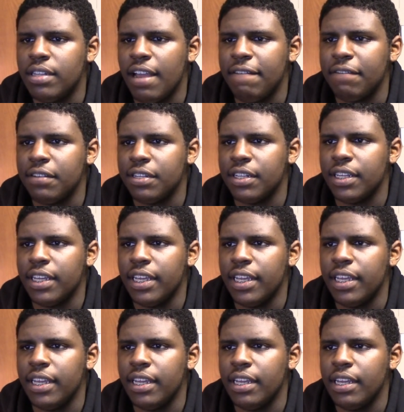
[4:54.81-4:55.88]

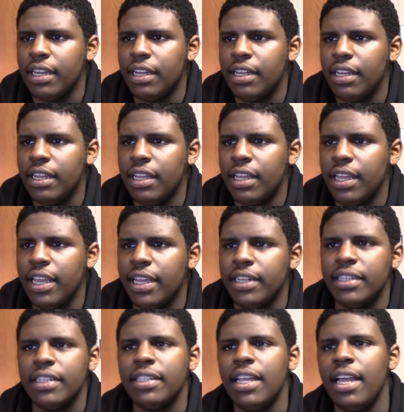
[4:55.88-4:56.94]
definitely
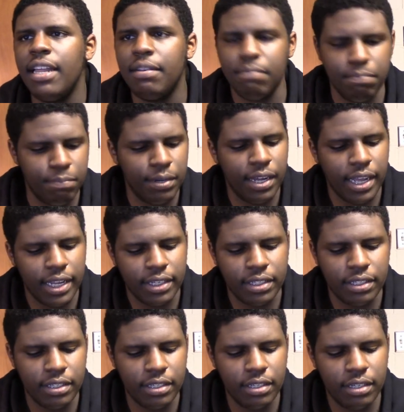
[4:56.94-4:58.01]
hint at that,
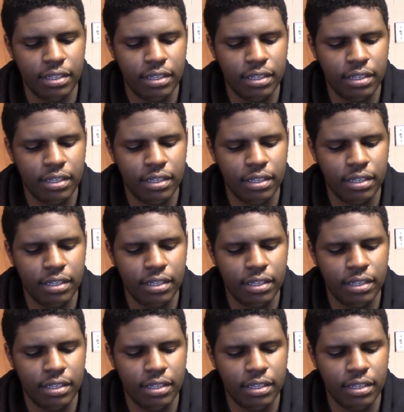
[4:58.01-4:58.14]
but